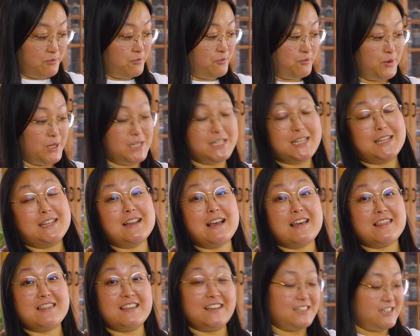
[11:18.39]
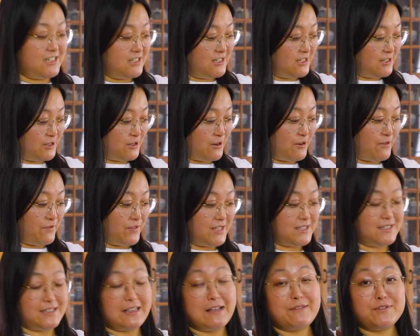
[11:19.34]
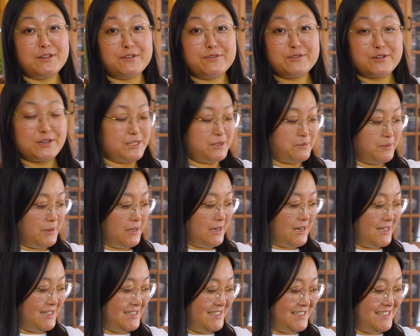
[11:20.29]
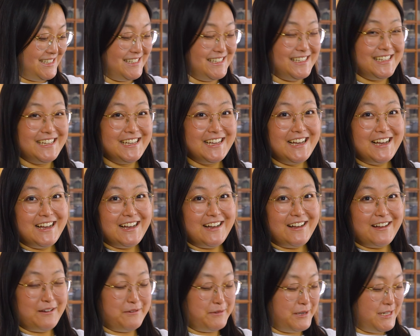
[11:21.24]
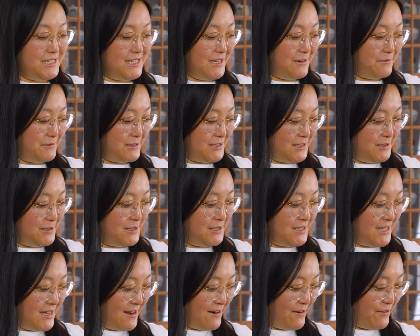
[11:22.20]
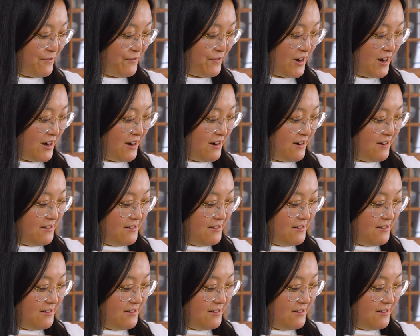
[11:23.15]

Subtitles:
We did nothing to deserve this level of crispiness. All we did was use the air fryer.